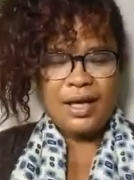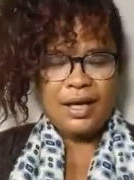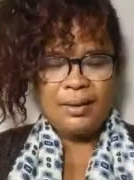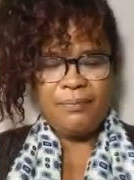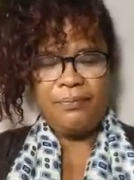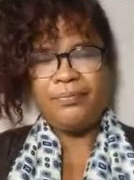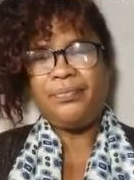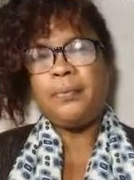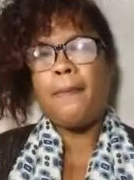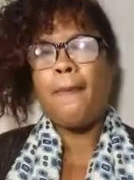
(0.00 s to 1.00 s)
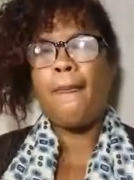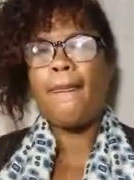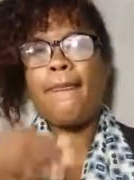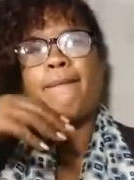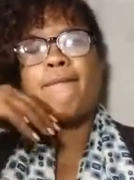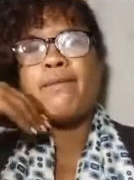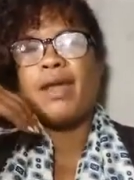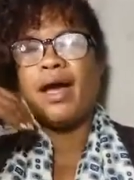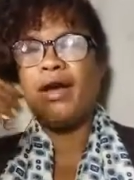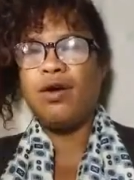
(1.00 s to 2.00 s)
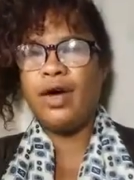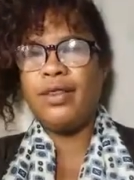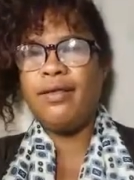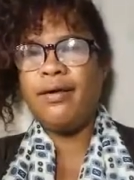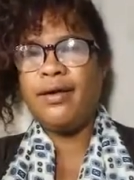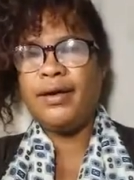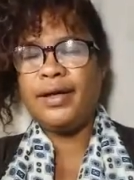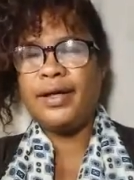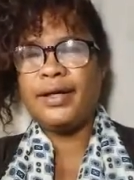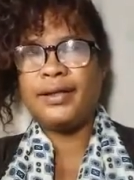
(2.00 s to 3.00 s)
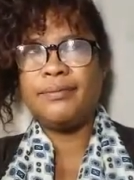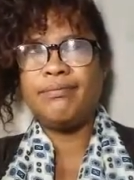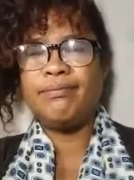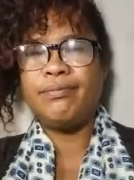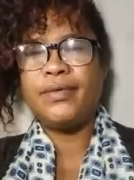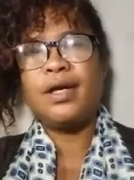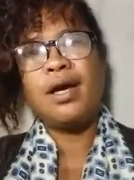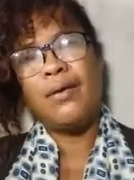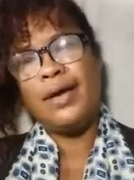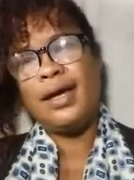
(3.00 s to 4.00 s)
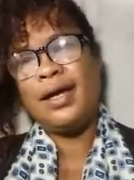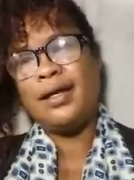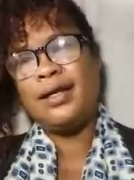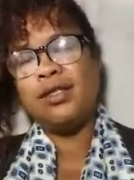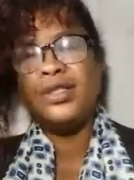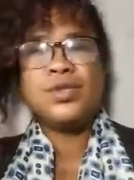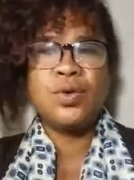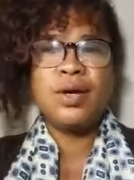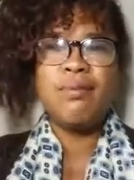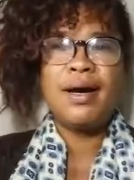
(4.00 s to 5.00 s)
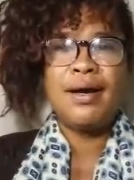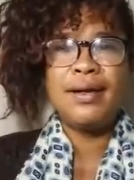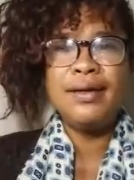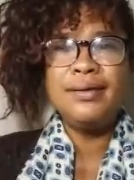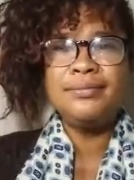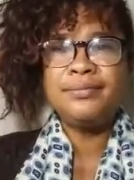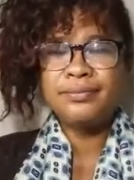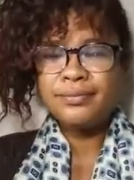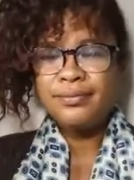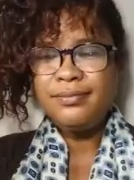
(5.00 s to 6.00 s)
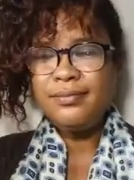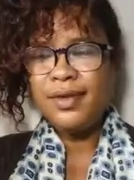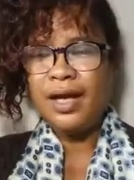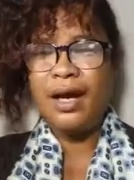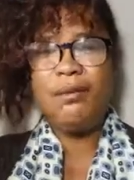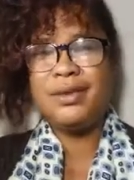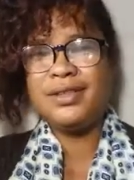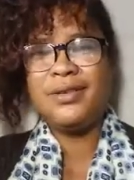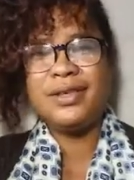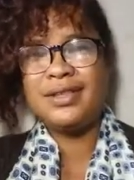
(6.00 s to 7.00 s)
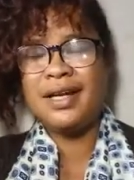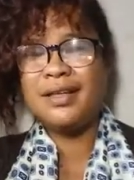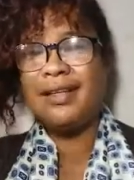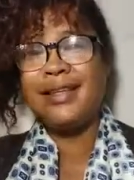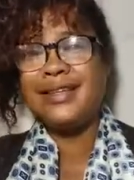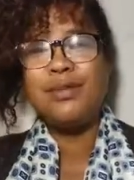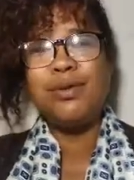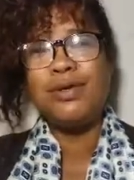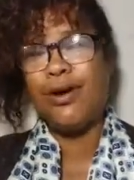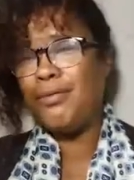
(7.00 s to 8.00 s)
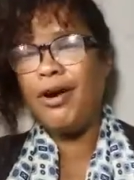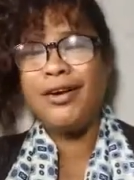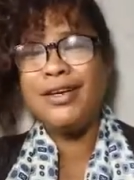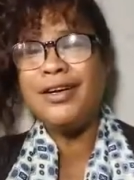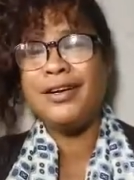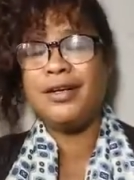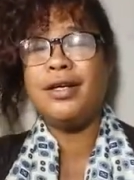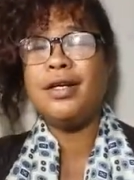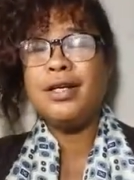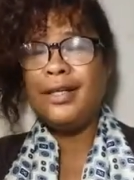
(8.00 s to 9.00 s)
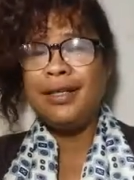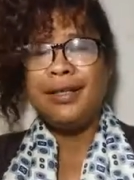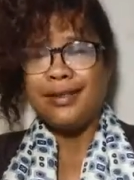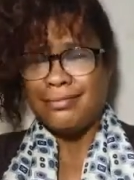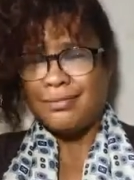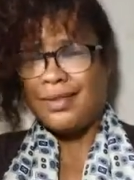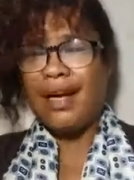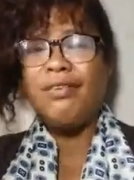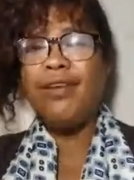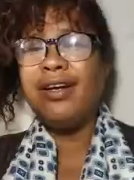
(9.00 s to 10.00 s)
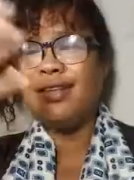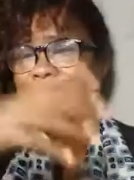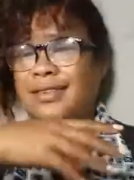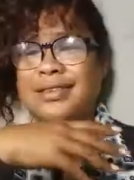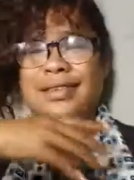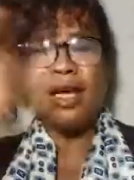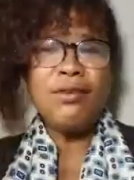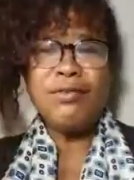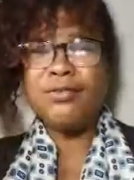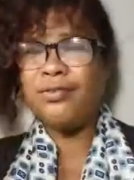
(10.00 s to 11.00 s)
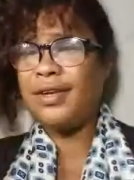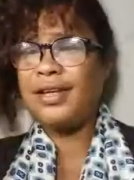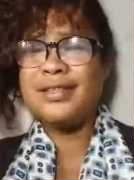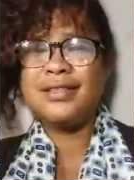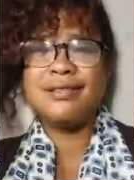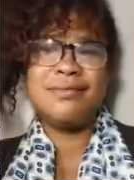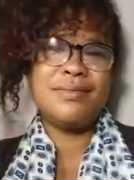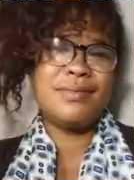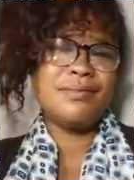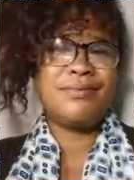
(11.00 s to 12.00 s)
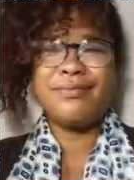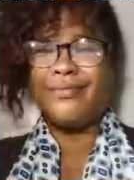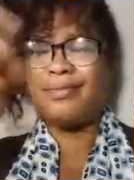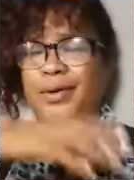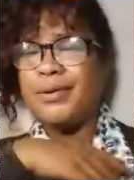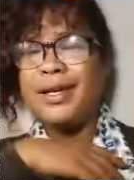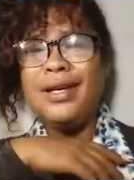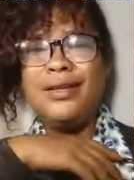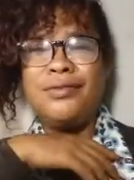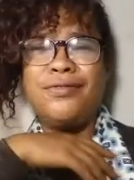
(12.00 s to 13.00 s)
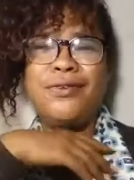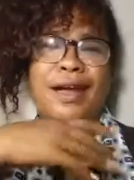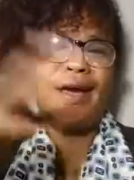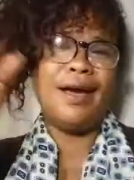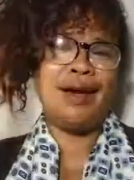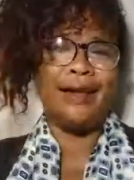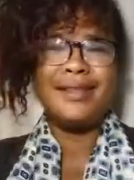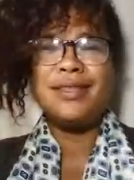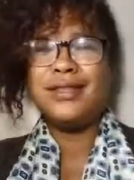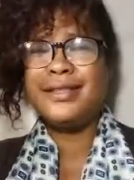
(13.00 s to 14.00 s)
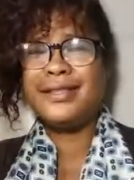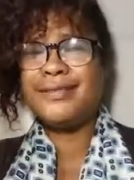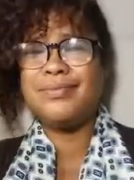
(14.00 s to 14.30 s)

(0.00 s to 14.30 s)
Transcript: Um, I got the um, go ahead to talk about it. I was so excited. This is what got me on here. I've got stuff that's ready to fly. It's just